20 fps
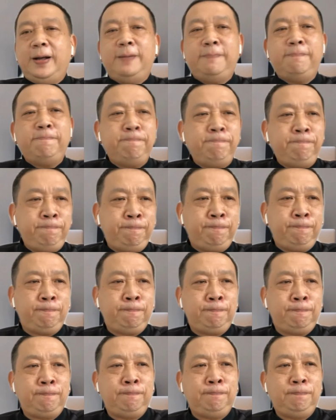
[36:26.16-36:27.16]
Um,
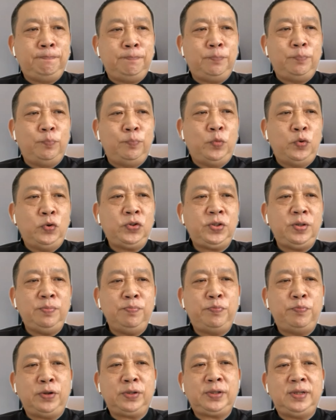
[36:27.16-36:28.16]
most
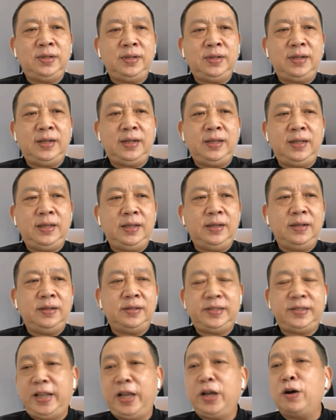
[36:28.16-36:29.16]
importantly, uh,
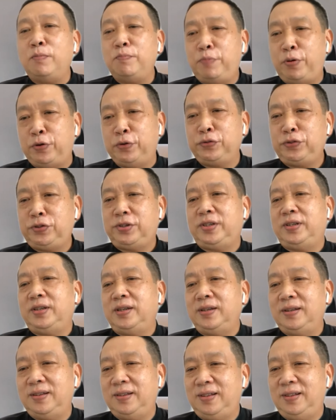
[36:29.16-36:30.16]
stay composed
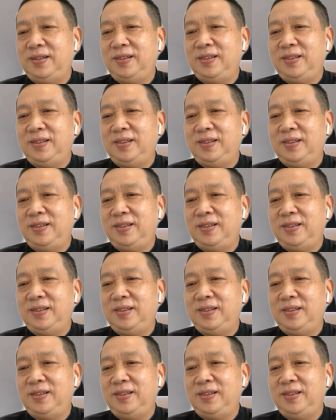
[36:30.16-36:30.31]
uh,